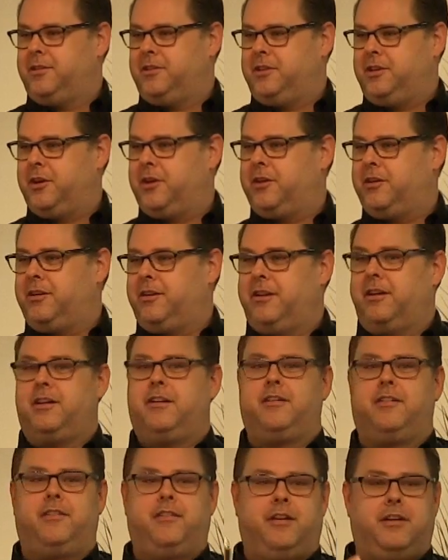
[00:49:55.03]
your,
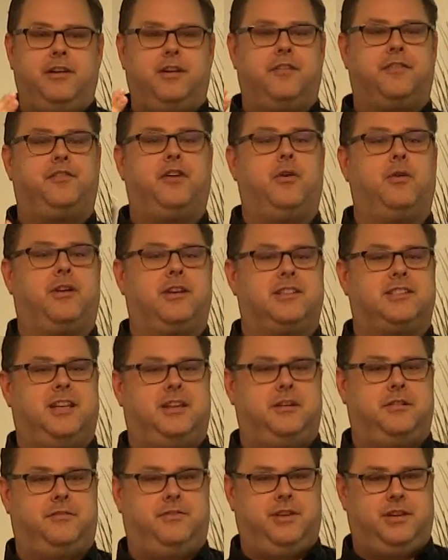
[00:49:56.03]
your focus
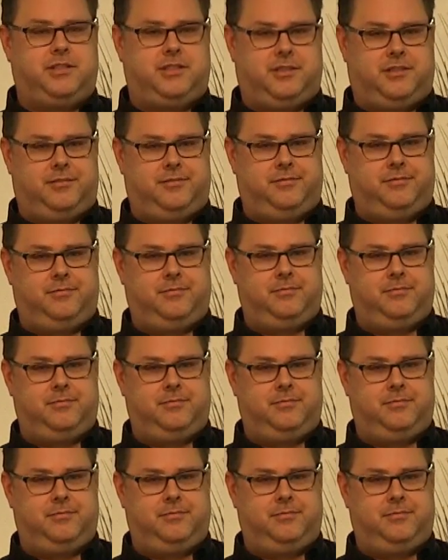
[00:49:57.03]
and your vision.